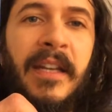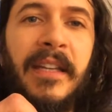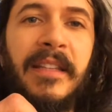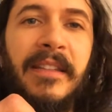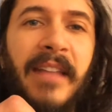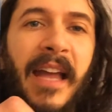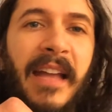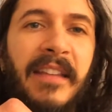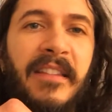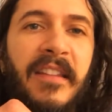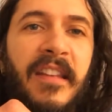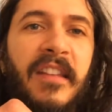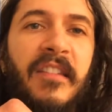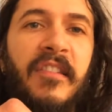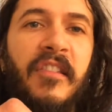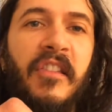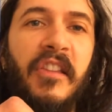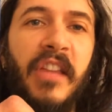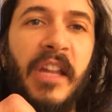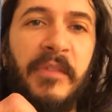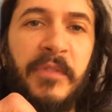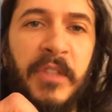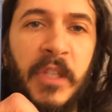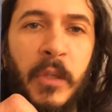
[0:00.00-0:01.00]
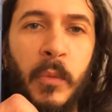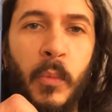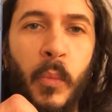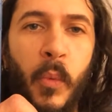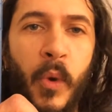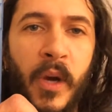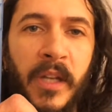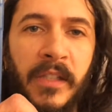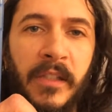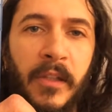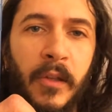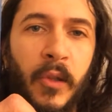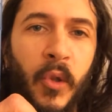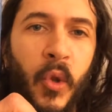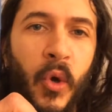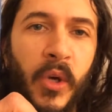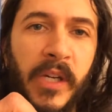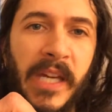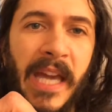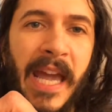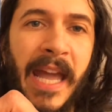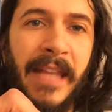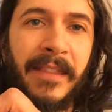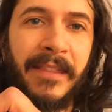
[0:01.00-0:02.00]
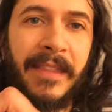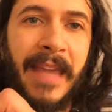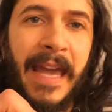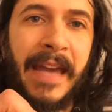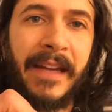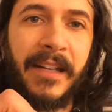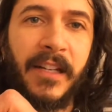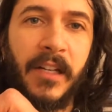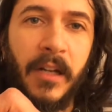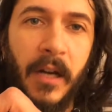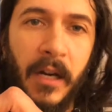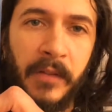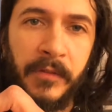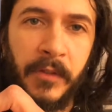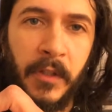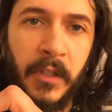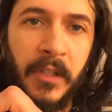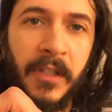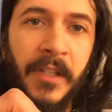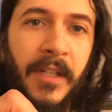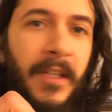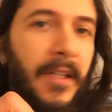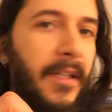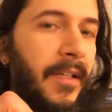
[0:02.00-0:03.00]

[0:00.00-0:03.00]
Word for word: 1971. Look at that cover.